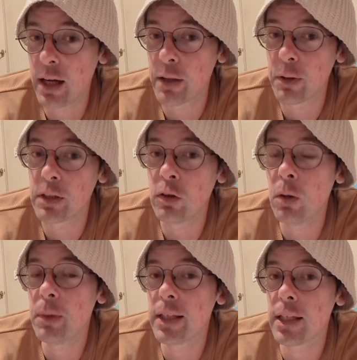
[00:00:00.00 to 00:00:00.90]
Otherwise,
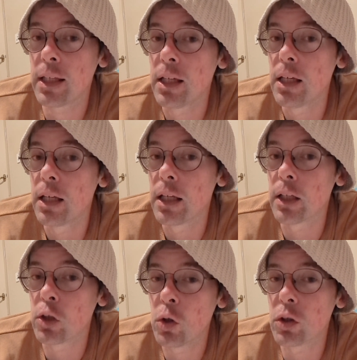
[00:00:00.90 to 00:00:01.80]
normally,
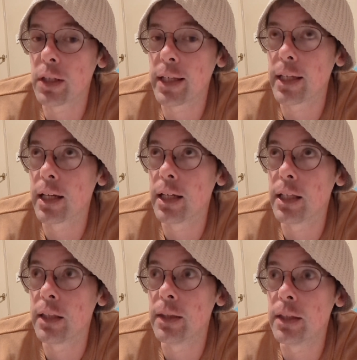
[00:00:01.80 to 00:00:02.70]
usually
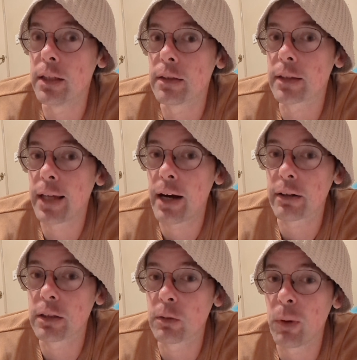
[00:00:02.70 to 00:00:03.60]
this
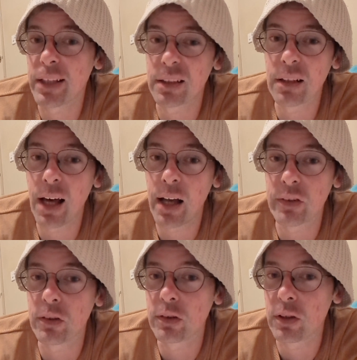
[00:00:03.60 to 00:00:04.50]
character wears glasses,